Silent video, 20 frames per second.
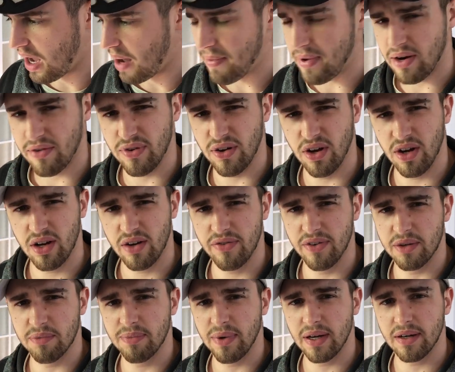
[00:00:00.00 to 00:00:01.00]
I mean, I've heard of
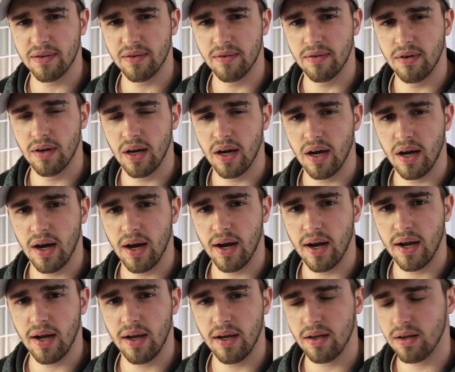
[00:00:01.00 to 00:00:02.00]
it, but
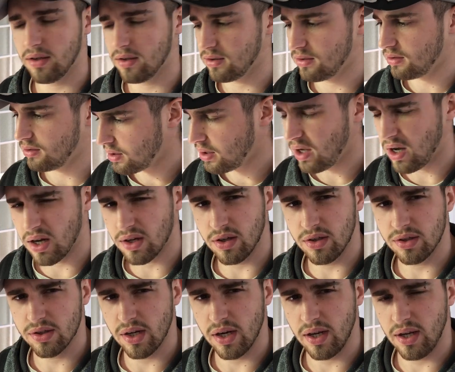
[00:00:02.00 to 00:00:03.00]
I, yeah, I
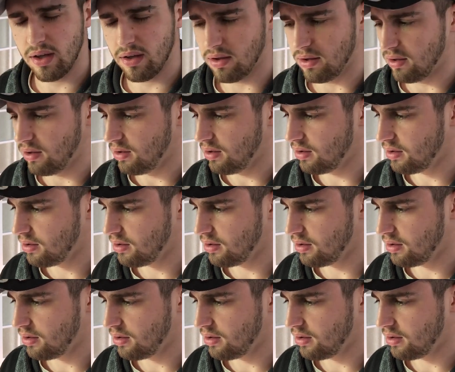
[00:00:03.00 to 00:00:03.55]
don't really